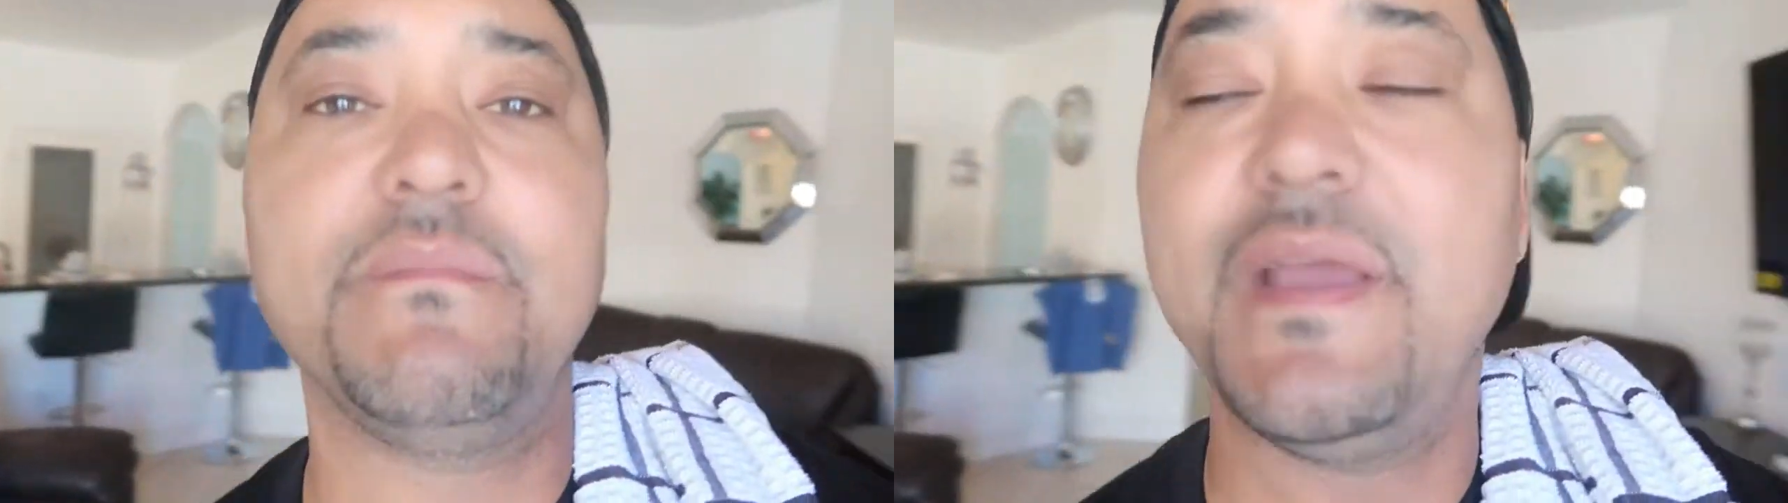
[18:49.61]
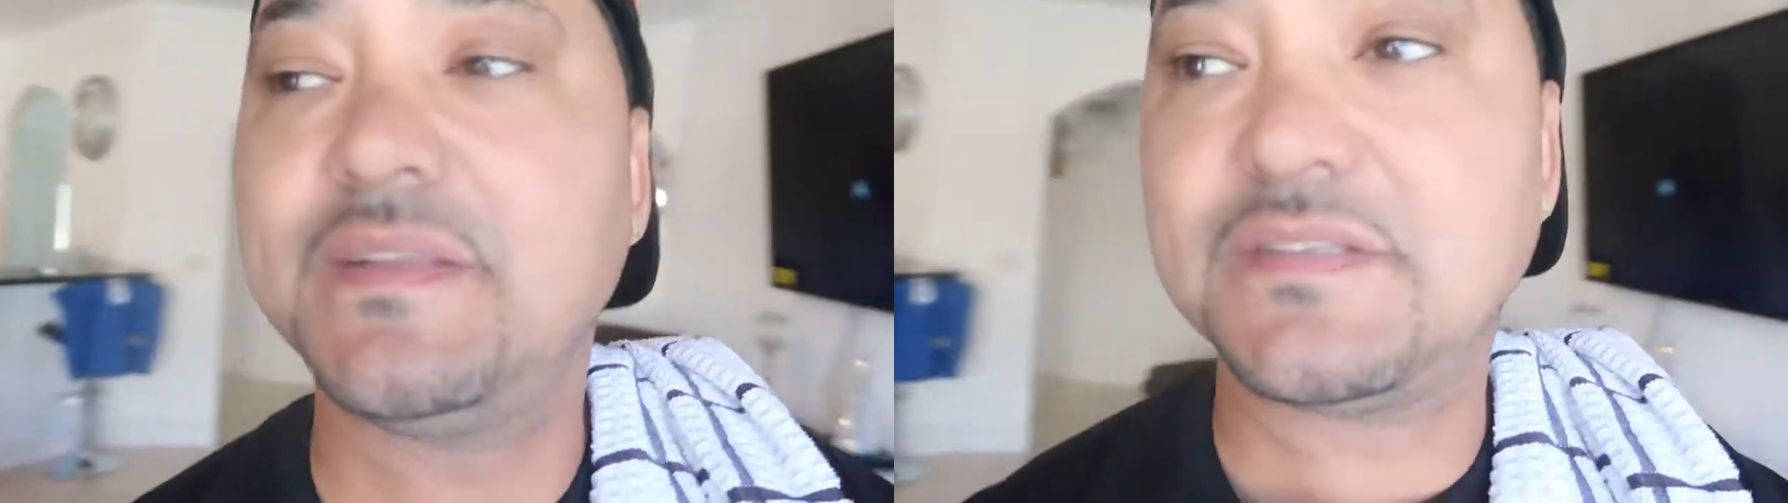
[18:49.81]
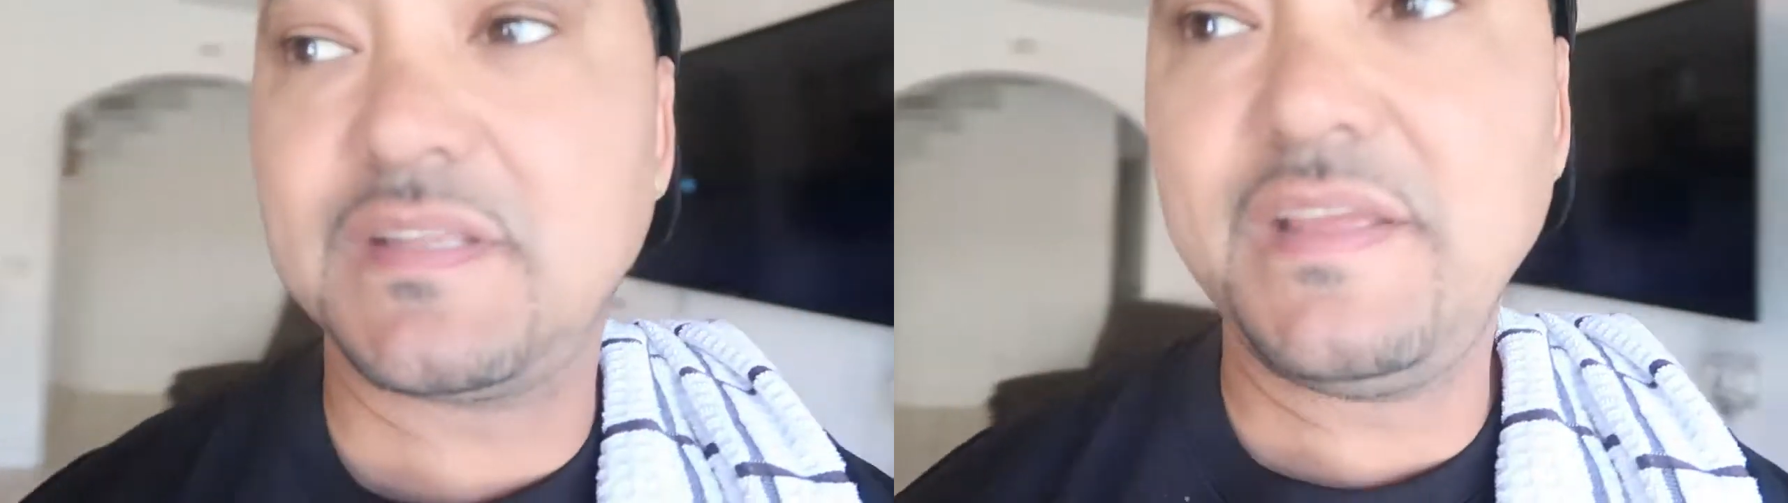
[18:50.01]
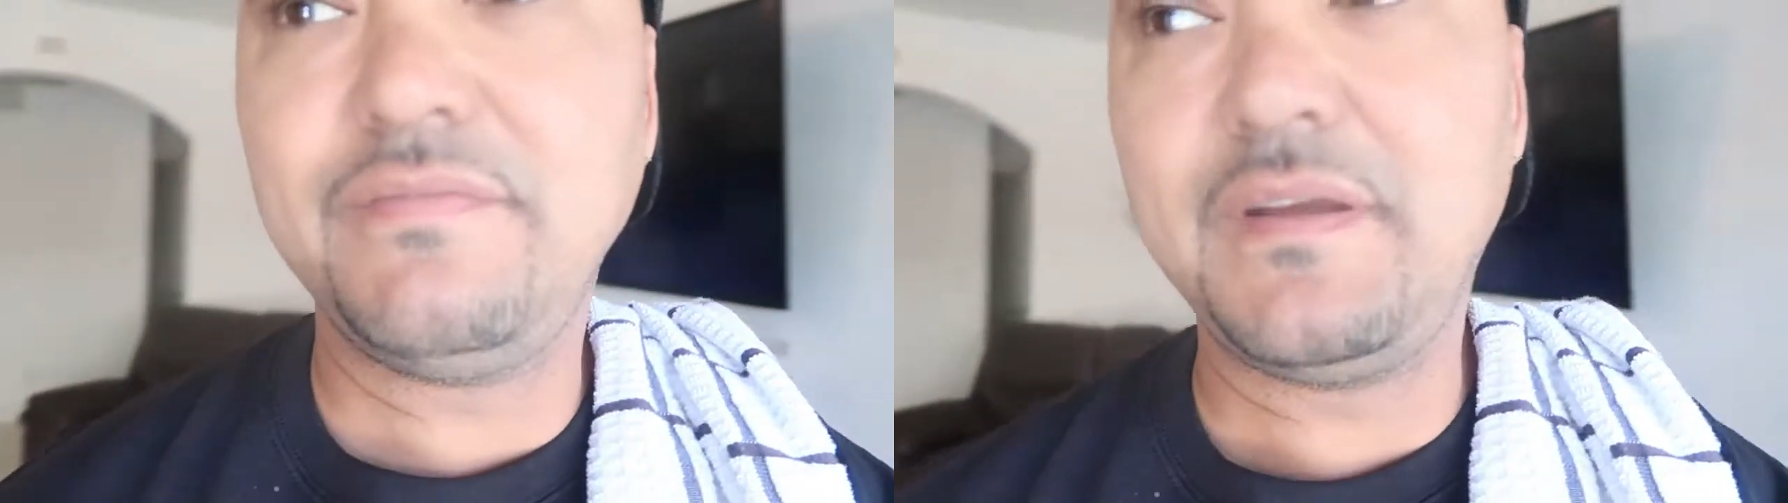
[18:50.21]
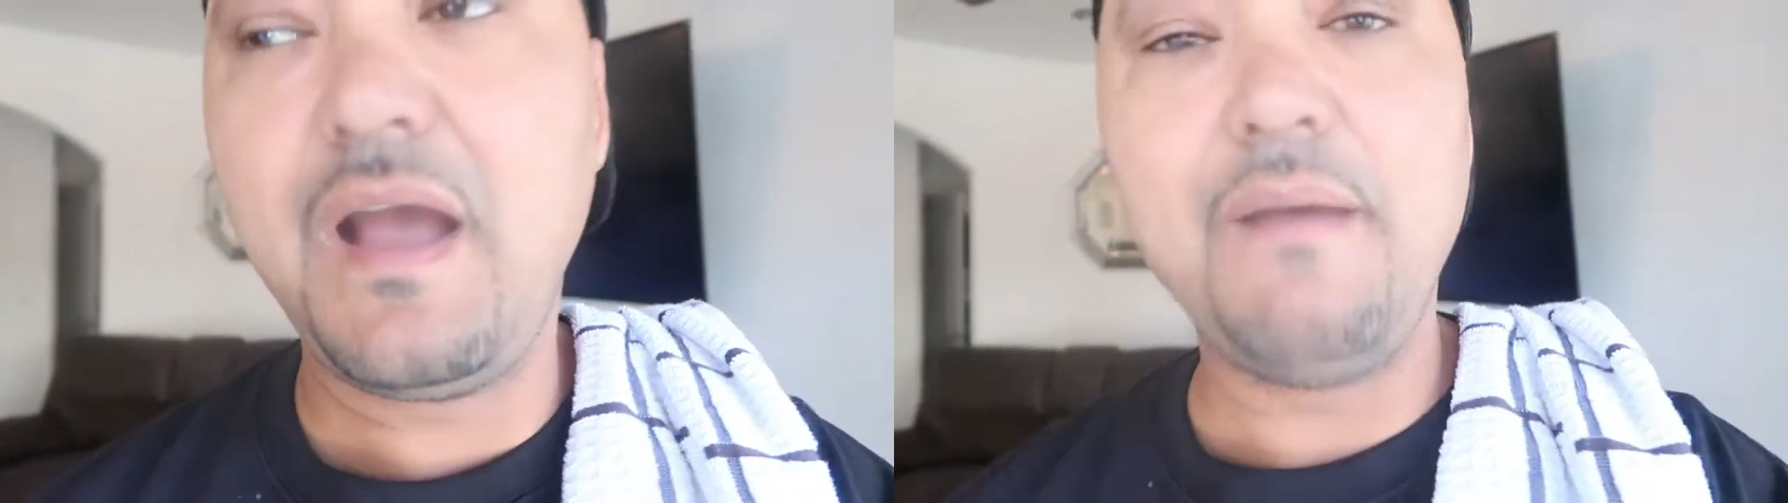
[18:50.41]
man. Just leave
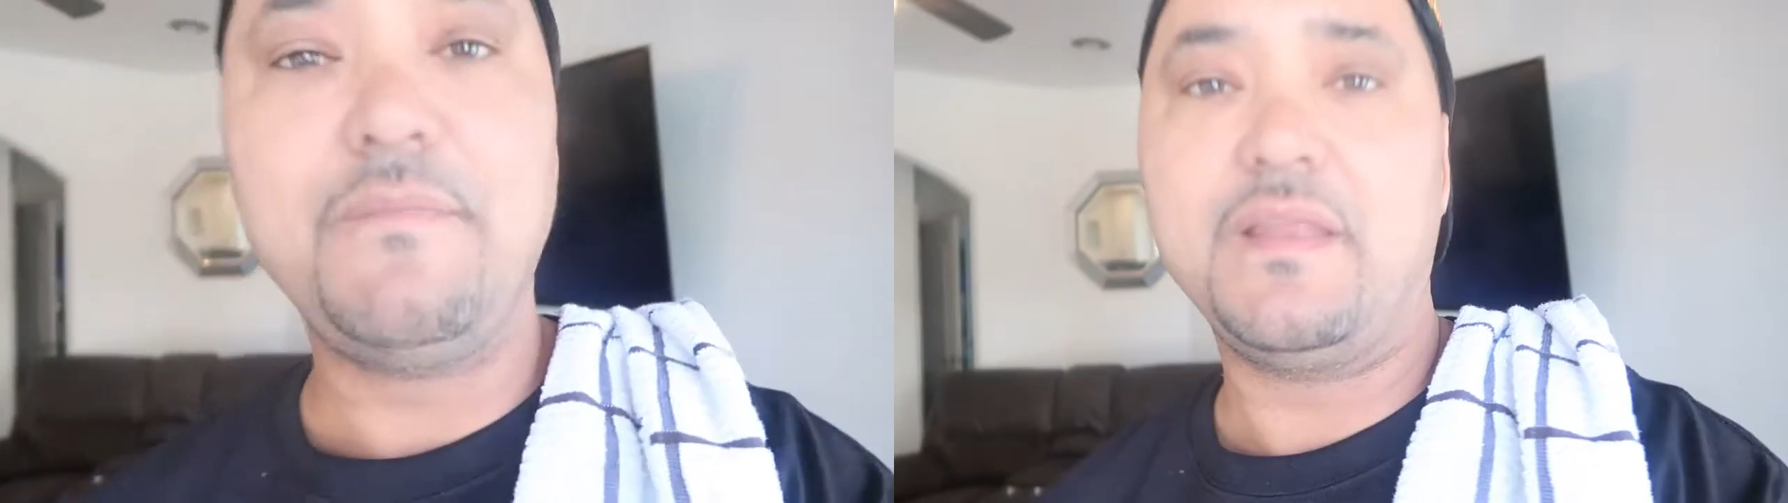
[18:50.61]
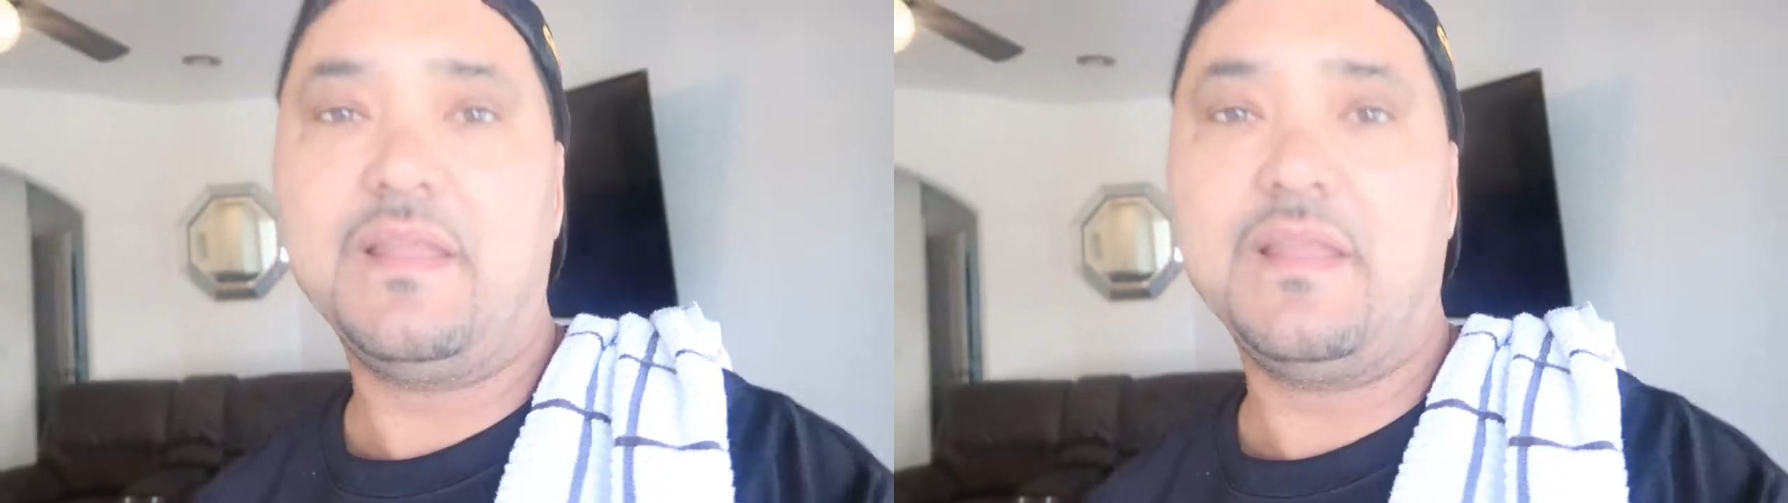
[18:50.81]
a comment.